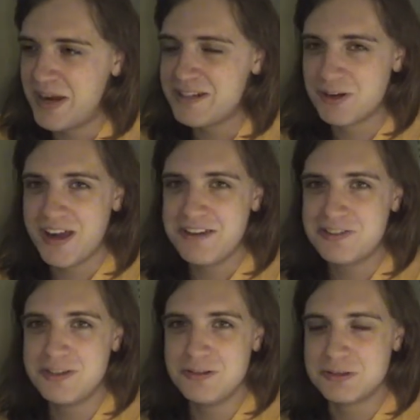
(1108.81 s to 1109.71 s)
drive
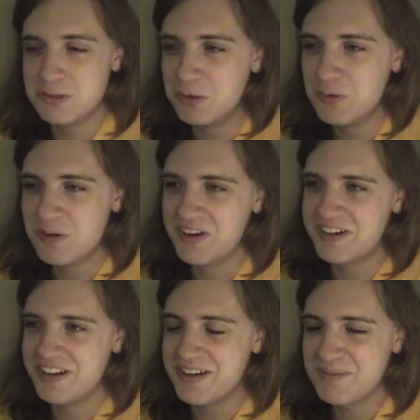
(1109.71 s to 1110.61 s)
to do
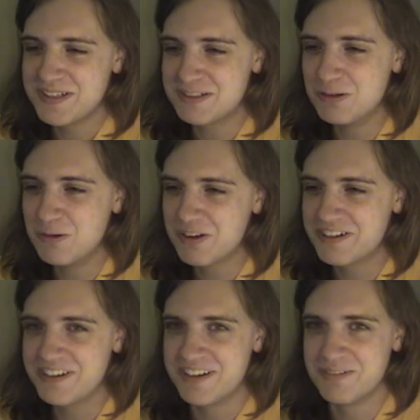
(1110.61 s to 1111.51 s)
schoolwork and get my
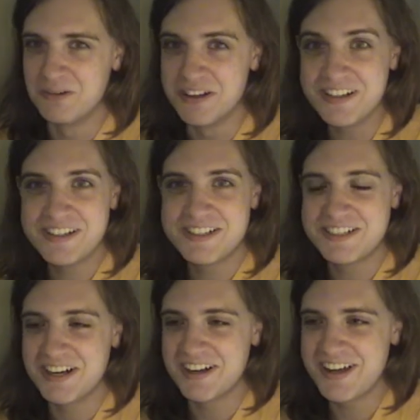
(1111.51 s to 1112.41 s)
schoolwork done really
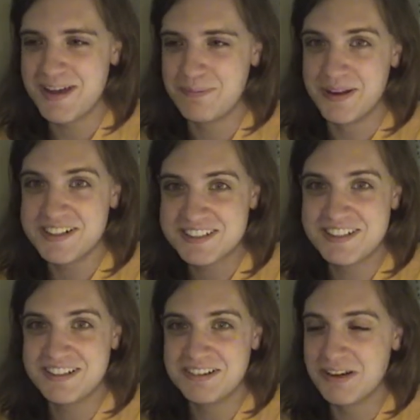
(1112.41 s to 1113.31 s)
shot up, and it's
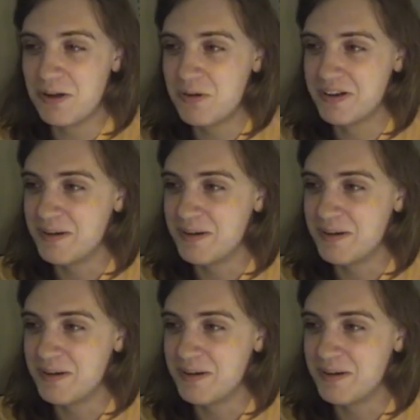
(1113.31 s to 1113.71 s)
still going.